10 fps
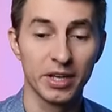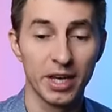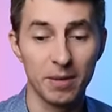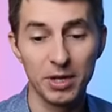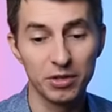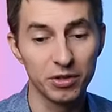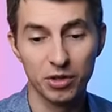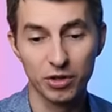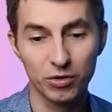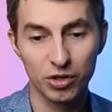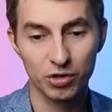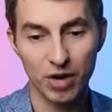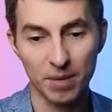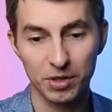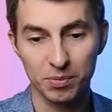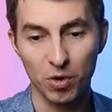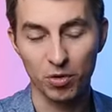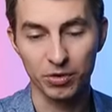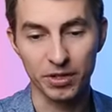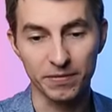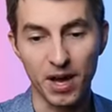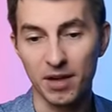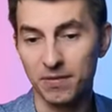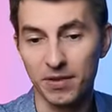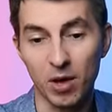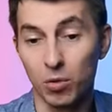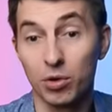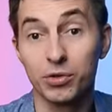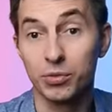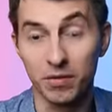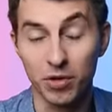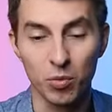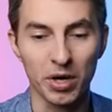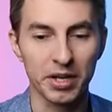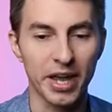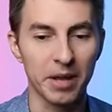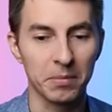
I mean, you could just grab this pawn on d5, and that would also give you a winning game.